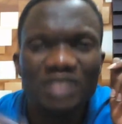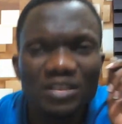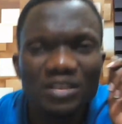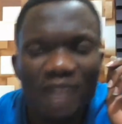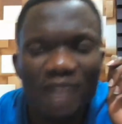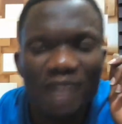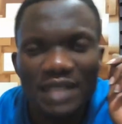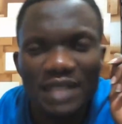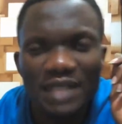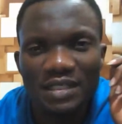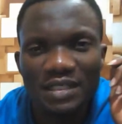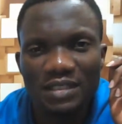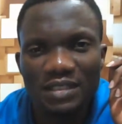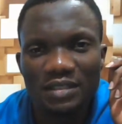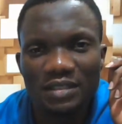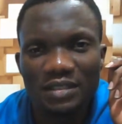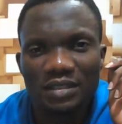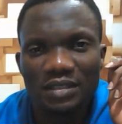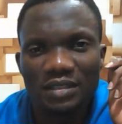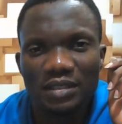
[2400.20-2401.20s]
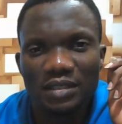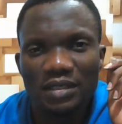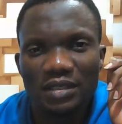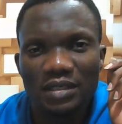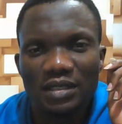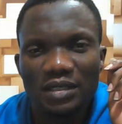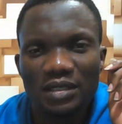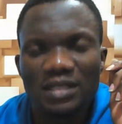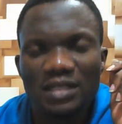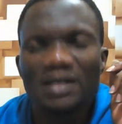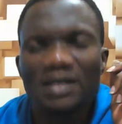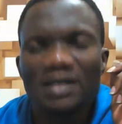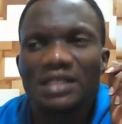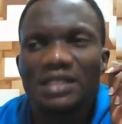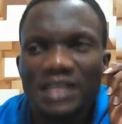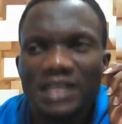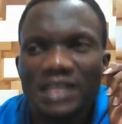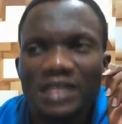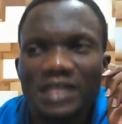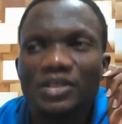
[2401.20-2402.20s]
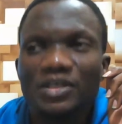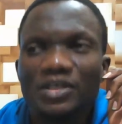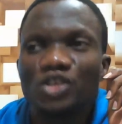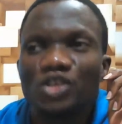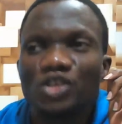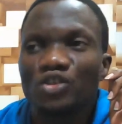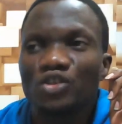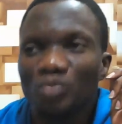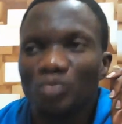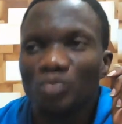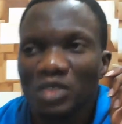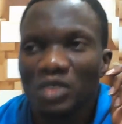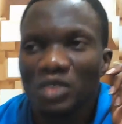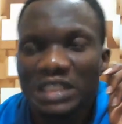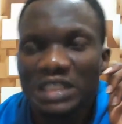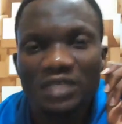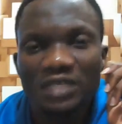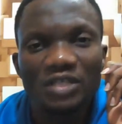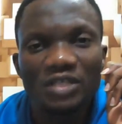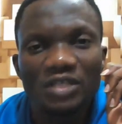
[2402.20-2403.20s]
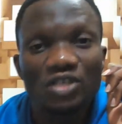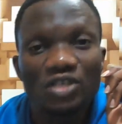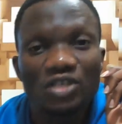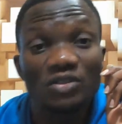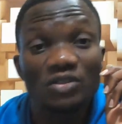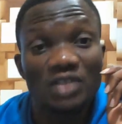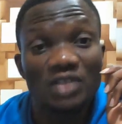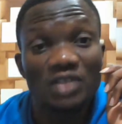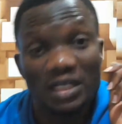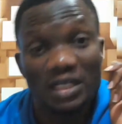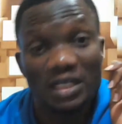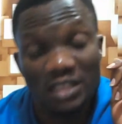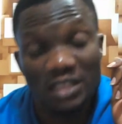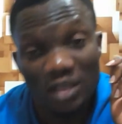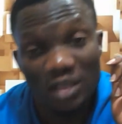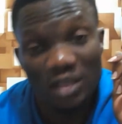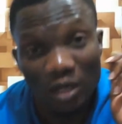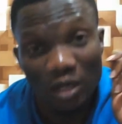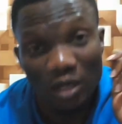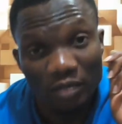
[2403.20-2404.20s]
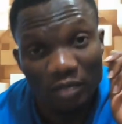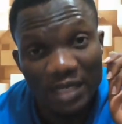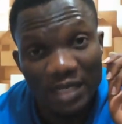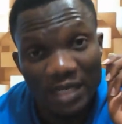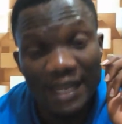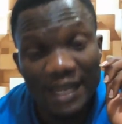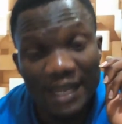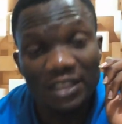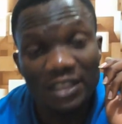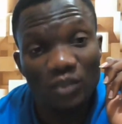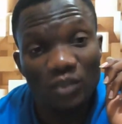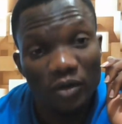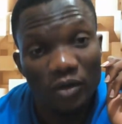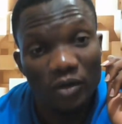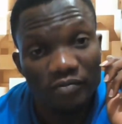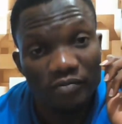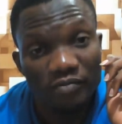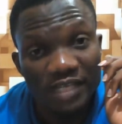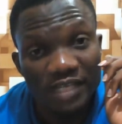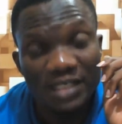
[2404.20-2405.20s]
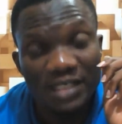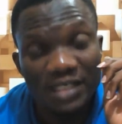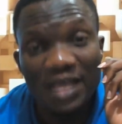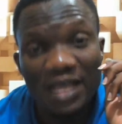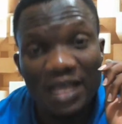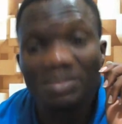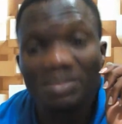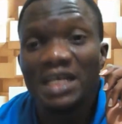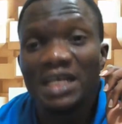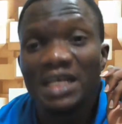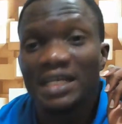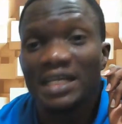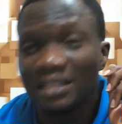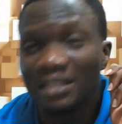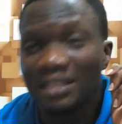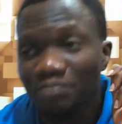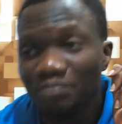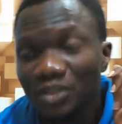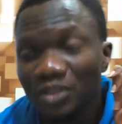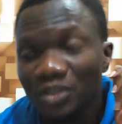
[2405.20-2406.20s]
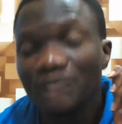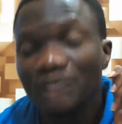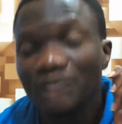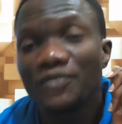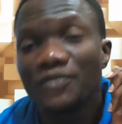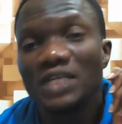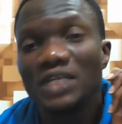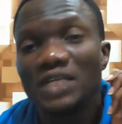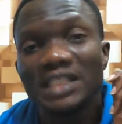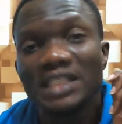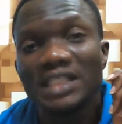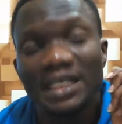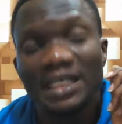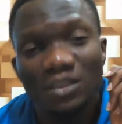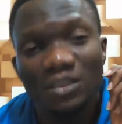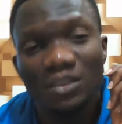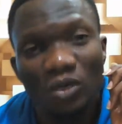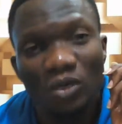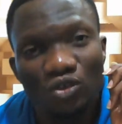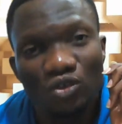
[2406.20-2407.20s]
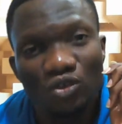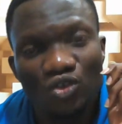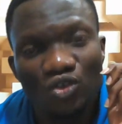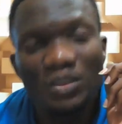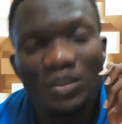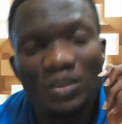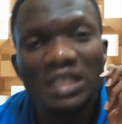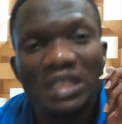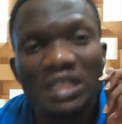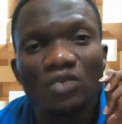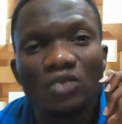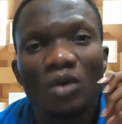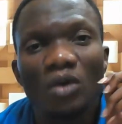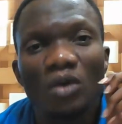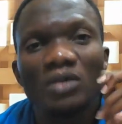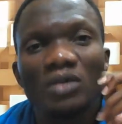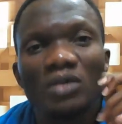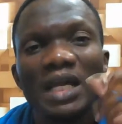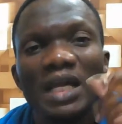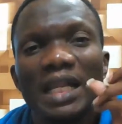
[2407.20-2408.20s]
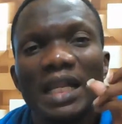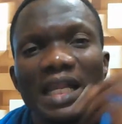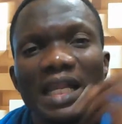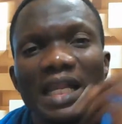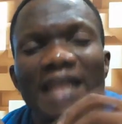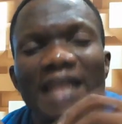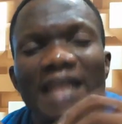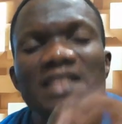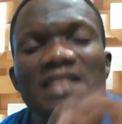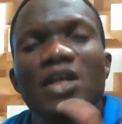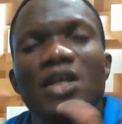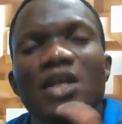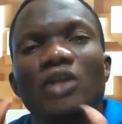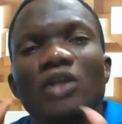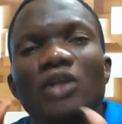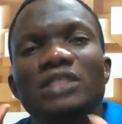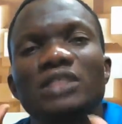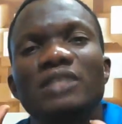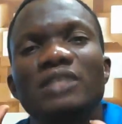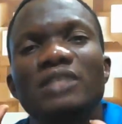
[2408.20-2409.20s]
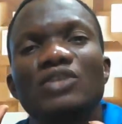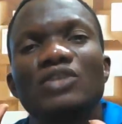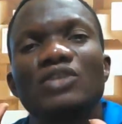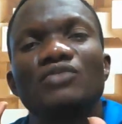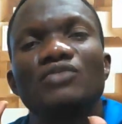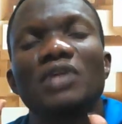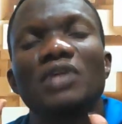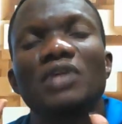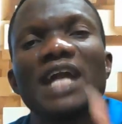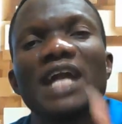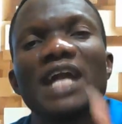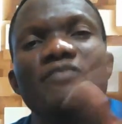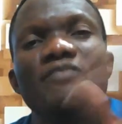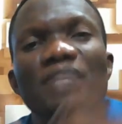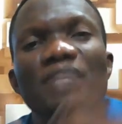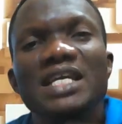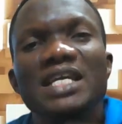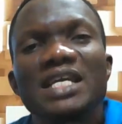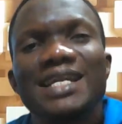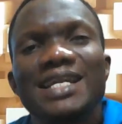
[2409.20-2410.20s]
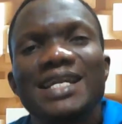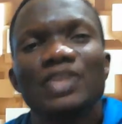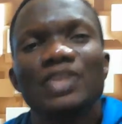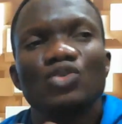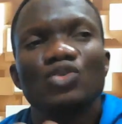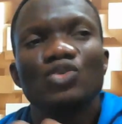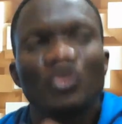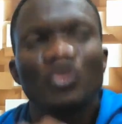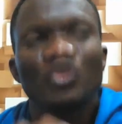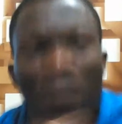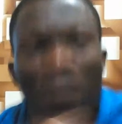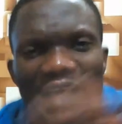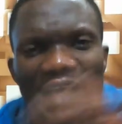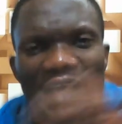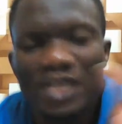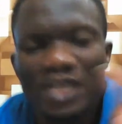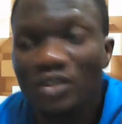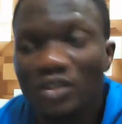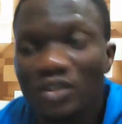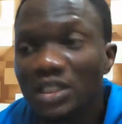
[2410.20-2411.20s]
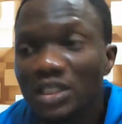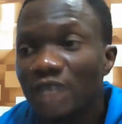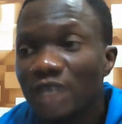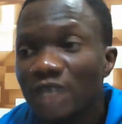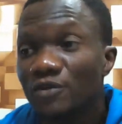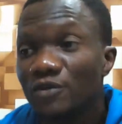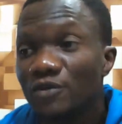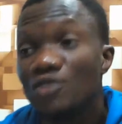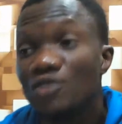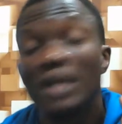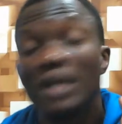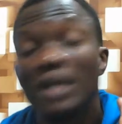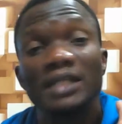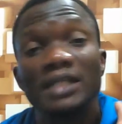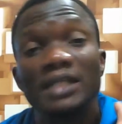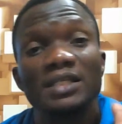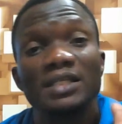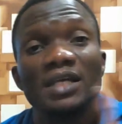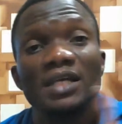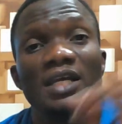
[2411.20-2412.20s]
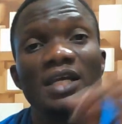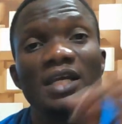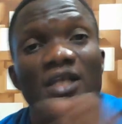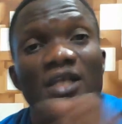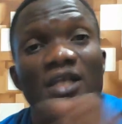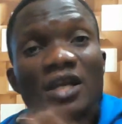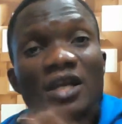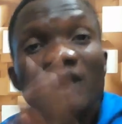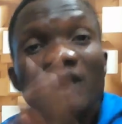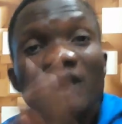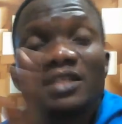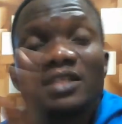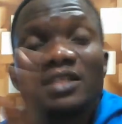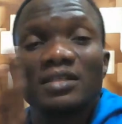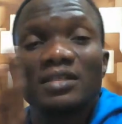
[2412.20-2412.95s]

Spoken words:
writing it. There are generations upon generations that are still coming. I still want to meet them. There are beautiful things I still want to do in this world. Let the ultimate of your life be that you spend yourself for humanity, not